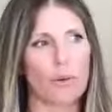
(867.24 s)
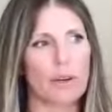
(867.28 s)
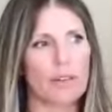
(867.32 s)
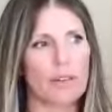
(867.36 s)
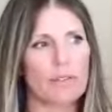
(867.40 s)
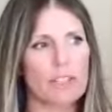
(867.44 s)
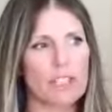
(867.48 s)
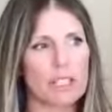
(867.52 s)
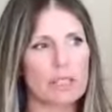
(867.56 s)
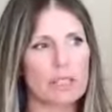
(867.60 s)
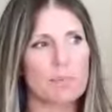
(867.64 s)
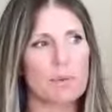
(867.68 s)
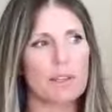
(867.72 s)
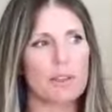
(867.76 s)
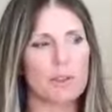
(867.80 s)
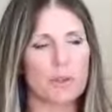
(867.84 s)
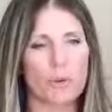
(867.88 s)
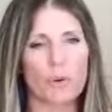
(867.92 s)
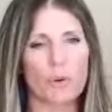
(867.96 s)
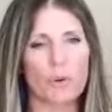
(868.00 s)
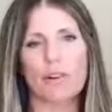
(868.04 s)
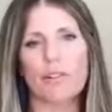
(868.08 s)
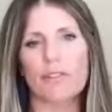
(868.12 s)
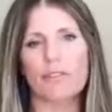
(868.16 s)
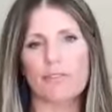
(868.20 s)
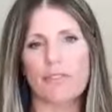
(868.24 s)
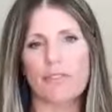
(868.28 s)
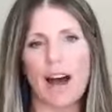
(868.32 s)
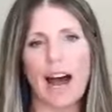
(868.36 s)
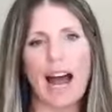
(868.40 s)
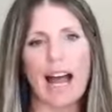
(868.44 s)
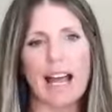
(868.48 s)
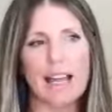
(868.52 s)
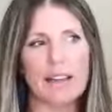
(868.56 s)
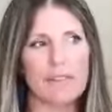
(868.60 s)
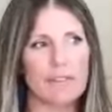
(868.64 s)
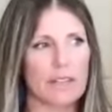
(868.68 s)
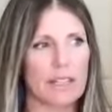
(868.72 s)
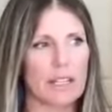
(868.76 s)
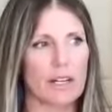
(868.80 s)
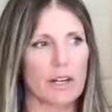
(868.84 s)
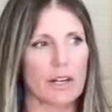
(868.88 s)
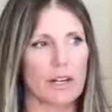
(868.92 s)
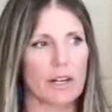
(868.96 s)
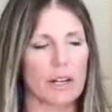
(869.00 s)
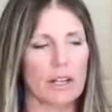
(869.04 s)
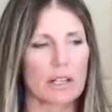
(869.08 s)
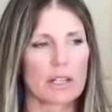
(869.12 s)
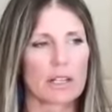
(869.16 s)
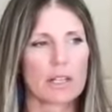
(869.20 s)
We've just been through a
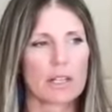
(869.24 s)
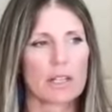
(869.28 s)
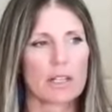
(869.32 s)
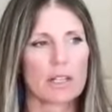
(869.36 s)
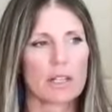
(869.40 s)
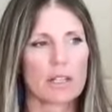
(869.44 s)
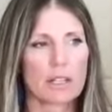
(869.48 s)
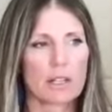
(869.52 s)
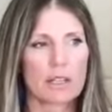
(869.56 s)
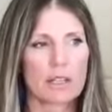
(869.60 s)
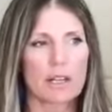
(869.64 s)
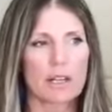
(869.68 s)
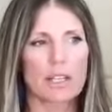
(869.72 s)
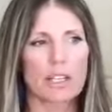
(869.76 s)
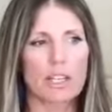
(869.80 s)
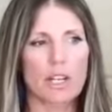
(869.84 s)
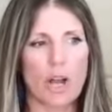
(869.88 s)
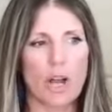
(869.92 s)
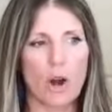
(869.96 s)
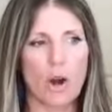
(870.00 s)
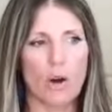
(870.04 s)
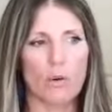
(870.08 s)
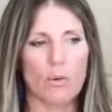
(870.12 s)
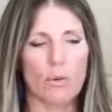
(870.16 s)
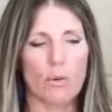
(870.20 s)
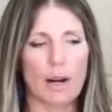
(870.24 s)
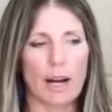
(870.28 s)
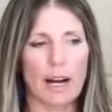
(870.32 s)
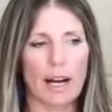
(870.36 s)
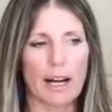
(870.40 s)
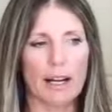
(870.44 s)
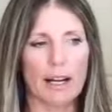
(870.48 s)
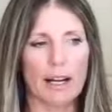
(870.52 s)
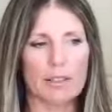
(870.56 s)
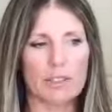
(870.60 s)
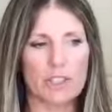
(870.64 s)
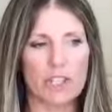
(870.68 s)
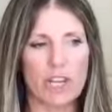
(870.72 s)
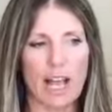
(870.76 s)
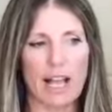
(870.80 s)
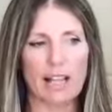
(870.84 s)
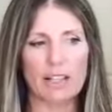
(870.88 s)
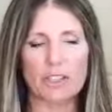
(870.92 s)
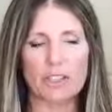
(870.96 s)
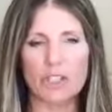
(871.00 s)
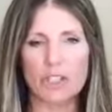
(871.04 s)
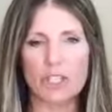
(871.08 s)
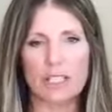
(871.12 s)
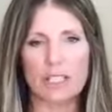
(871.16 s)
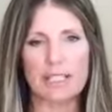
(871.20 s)
5-year, you know,
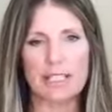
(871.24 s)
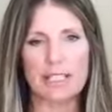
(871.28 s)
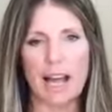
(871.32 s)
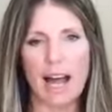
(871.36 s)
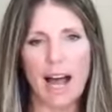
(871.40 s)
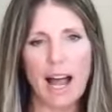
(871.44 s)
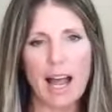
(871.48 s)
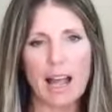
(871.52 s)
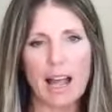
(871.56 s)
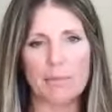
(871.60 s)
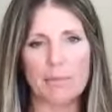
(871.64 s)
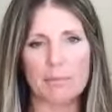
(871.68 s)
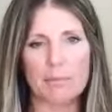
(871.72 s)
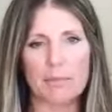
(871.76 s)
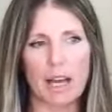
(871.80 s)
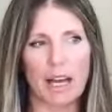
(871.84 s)
challenging time.